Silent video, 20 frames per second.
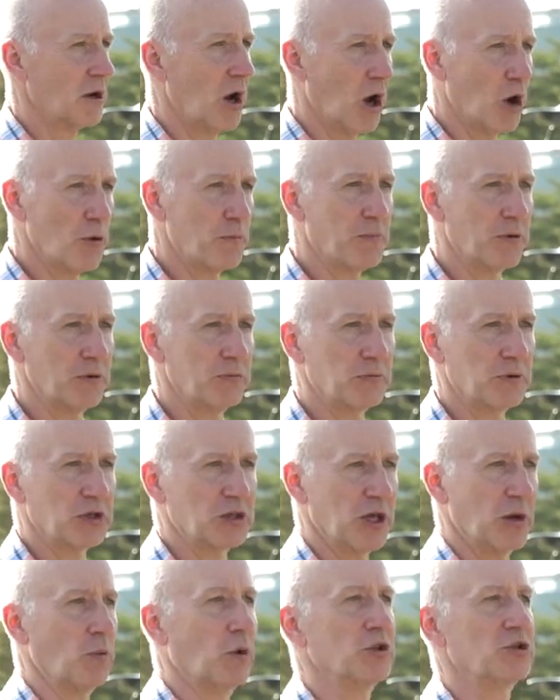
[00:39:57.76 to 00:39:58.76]
open
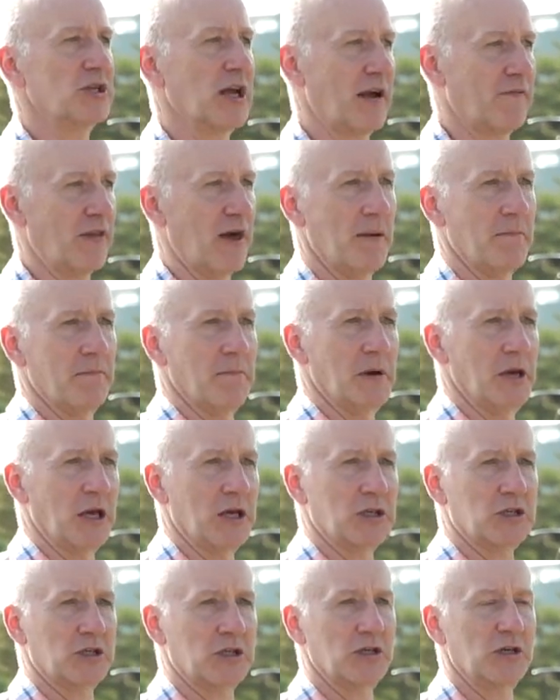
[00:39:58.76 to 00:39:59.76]
because they want to have that
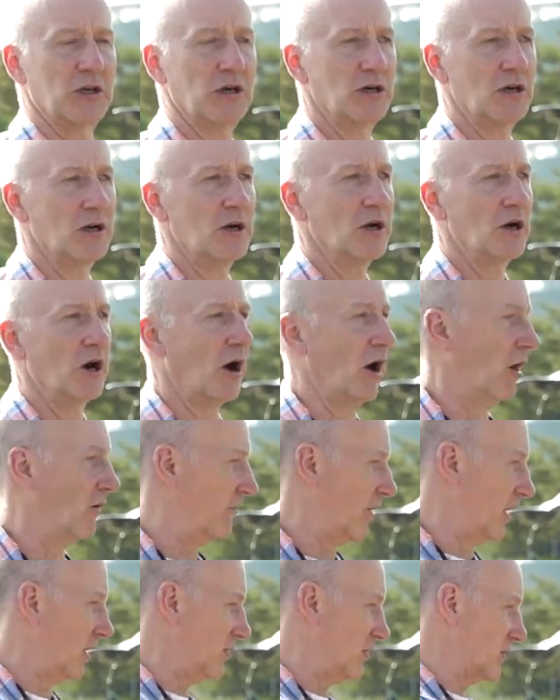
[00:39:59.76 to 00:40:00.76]
mix
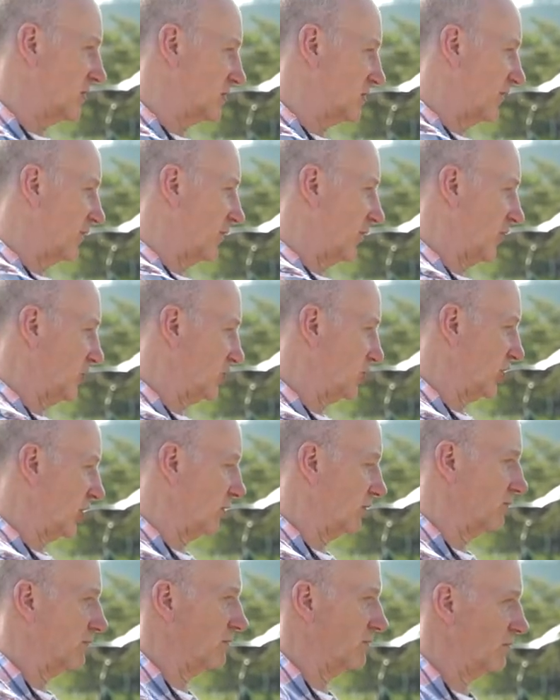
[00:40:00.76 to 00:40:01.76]
of areas of
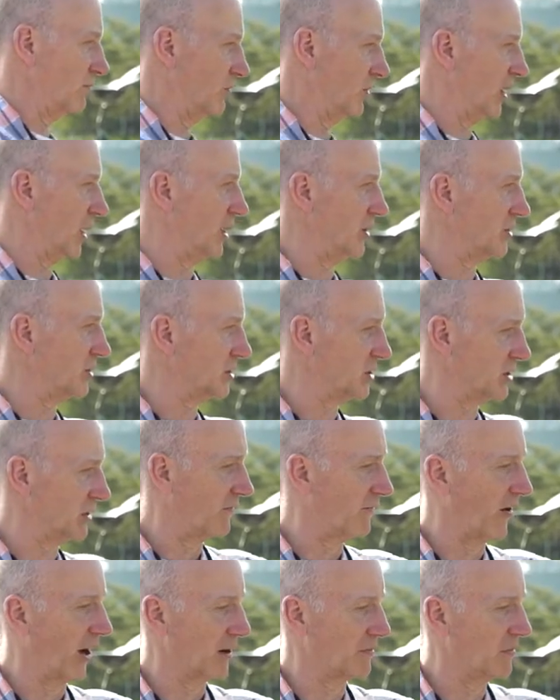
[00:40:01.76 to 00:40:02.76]
fringing reed. This
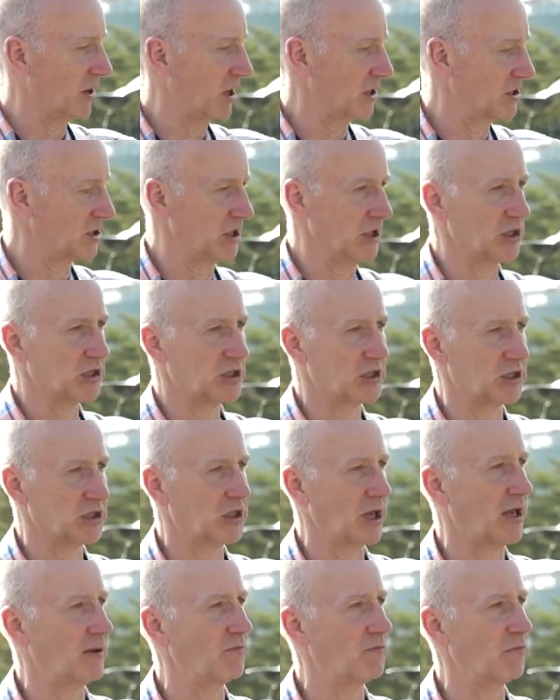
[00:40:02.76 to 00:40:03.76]
Phragmites, the
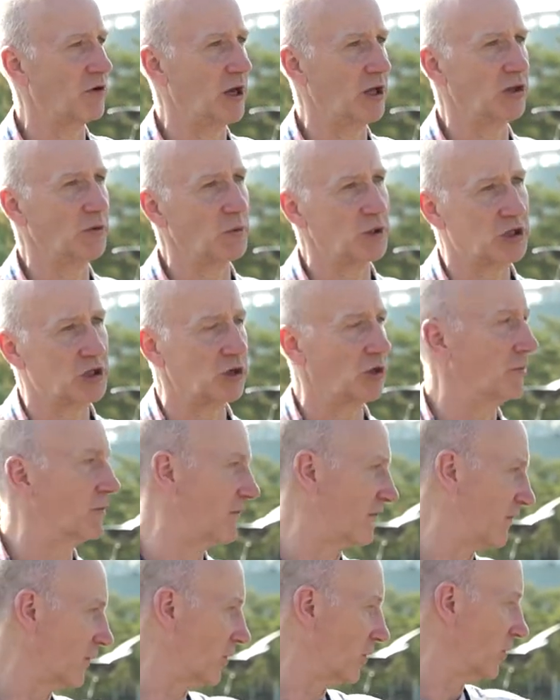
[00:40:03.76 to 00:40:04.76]
same reed that we saw
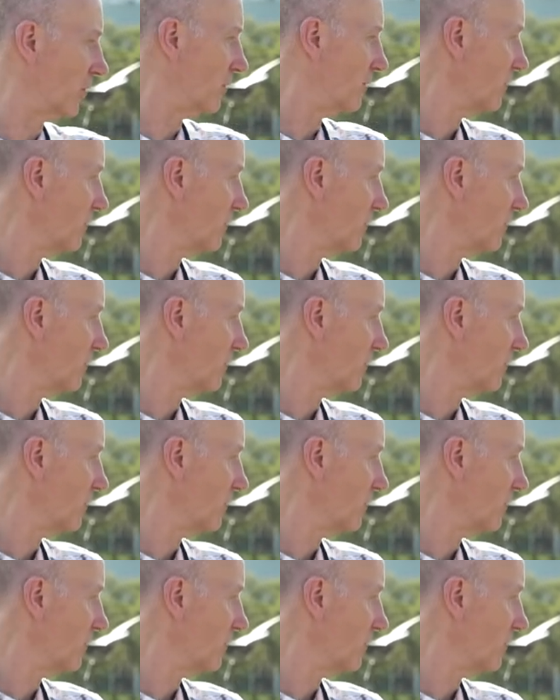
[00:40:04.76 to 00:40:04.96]
before.